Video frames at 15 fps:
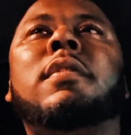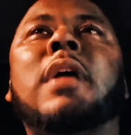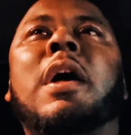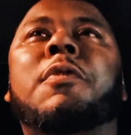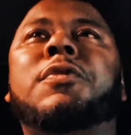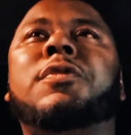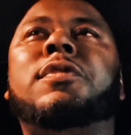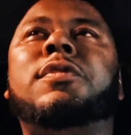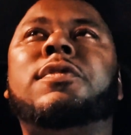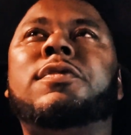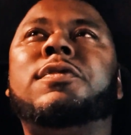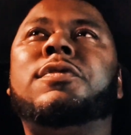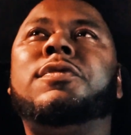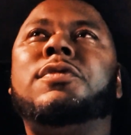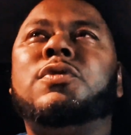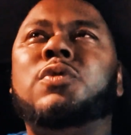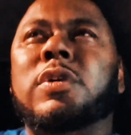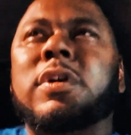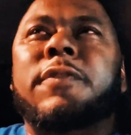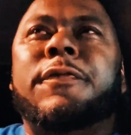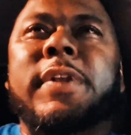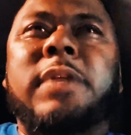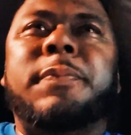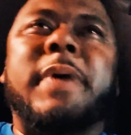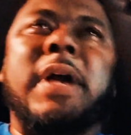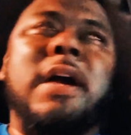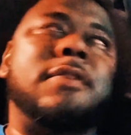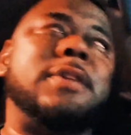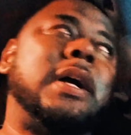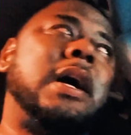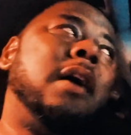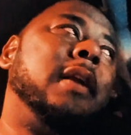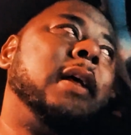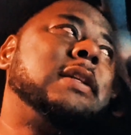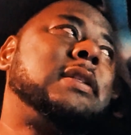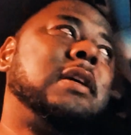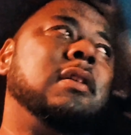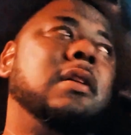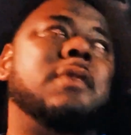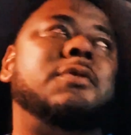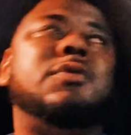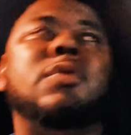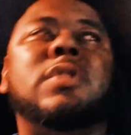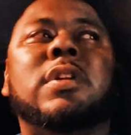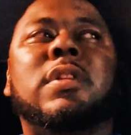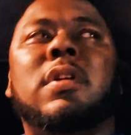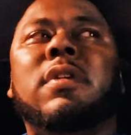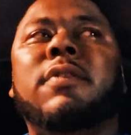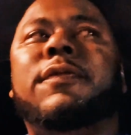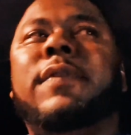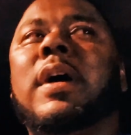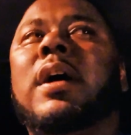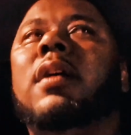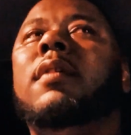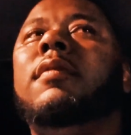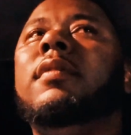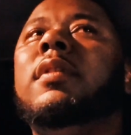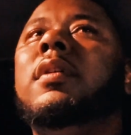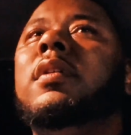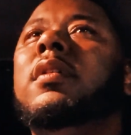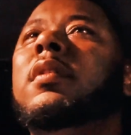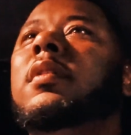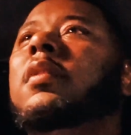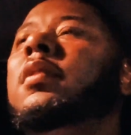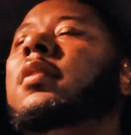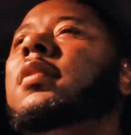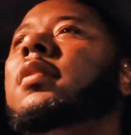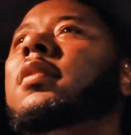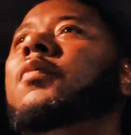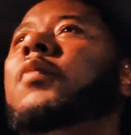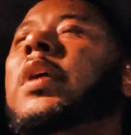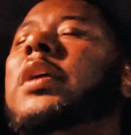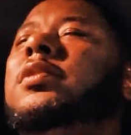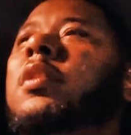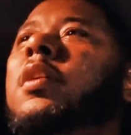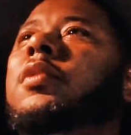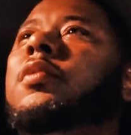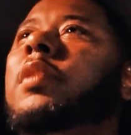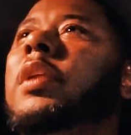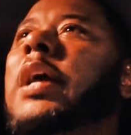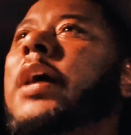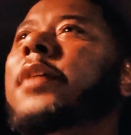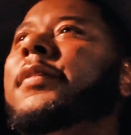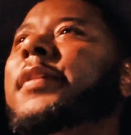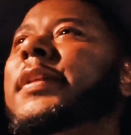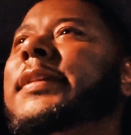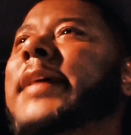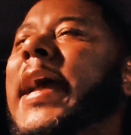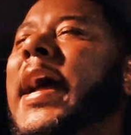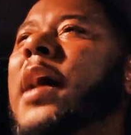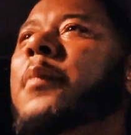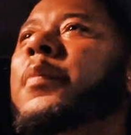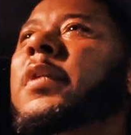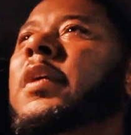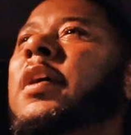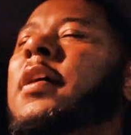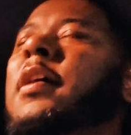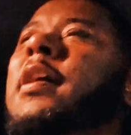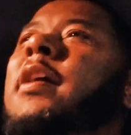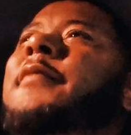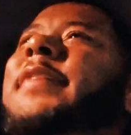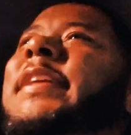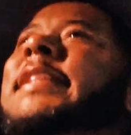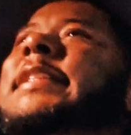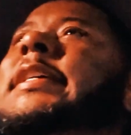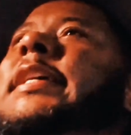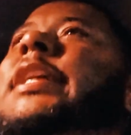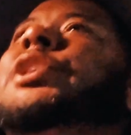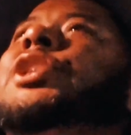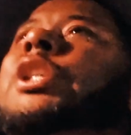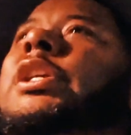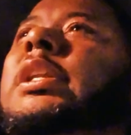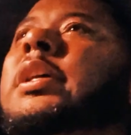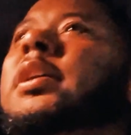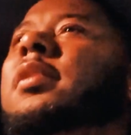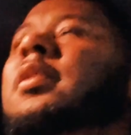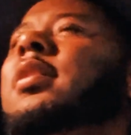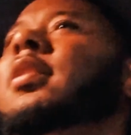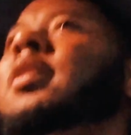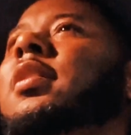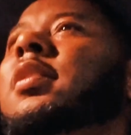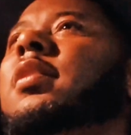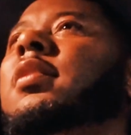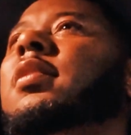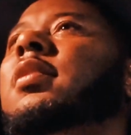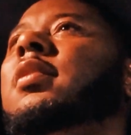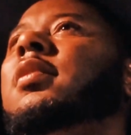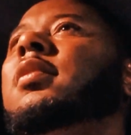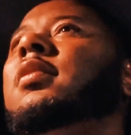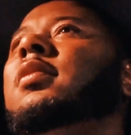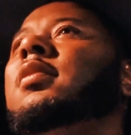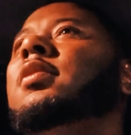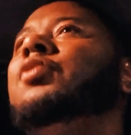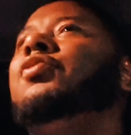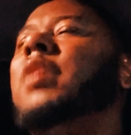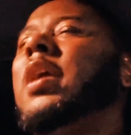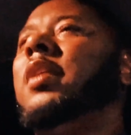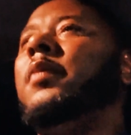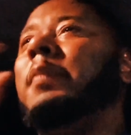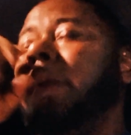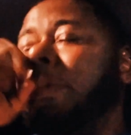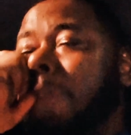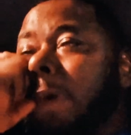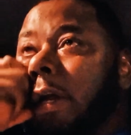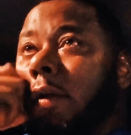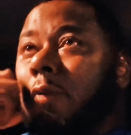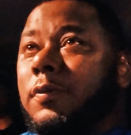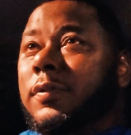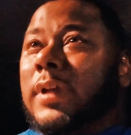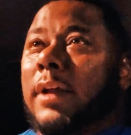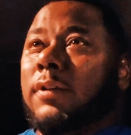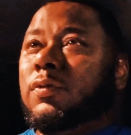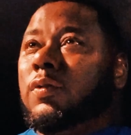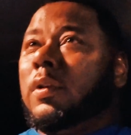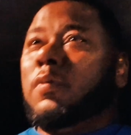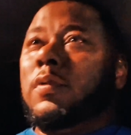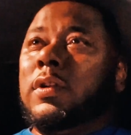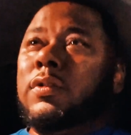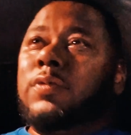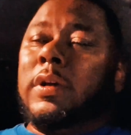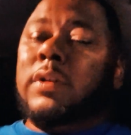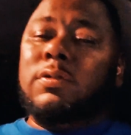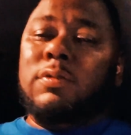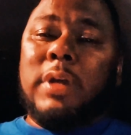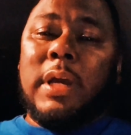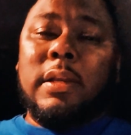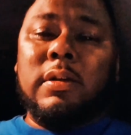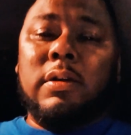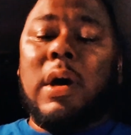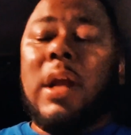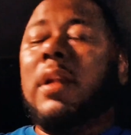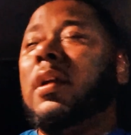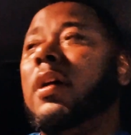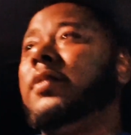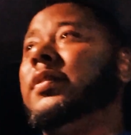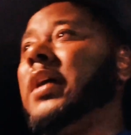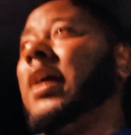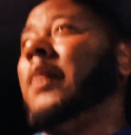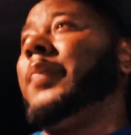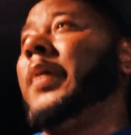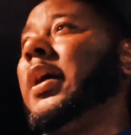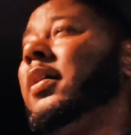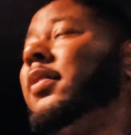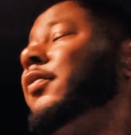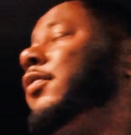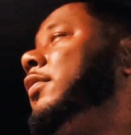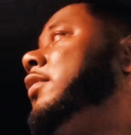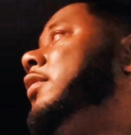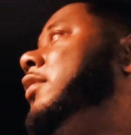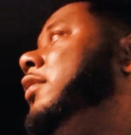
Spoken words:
I was 250 pounds. I got on that scale of 235. When I started utilizing this app of intentionally trying to be better, it was like 21, 22 days ago, I lost 9 pounds.